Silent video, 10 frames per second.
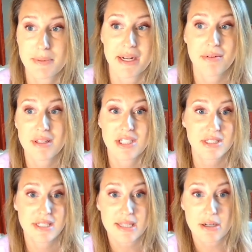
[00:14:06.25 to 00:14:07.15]
but I really
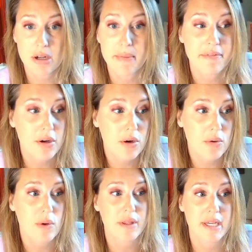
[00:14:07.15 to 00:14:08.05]
just sit there on my phone
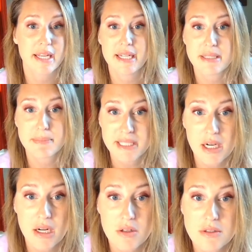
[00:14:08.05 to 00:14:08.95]
while the kid eats
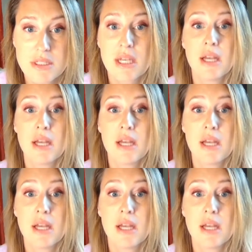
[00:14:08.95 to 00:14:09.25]
McDonald's.